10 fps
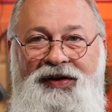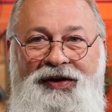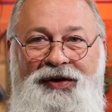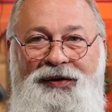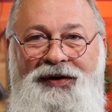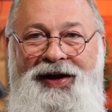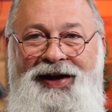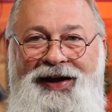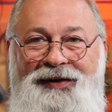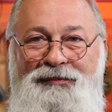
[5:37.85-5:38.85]
here
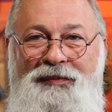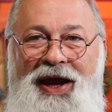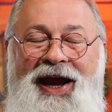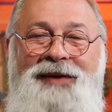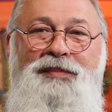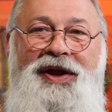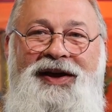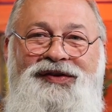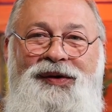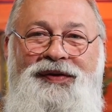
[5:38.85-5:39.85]
uh, hand
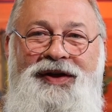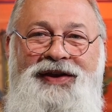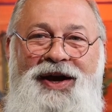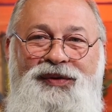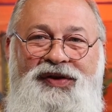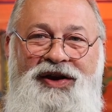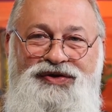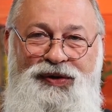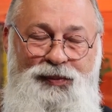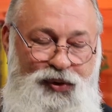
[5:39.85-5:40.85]
plane, so I thought that was
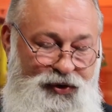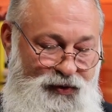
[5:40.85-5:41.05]
actually pretty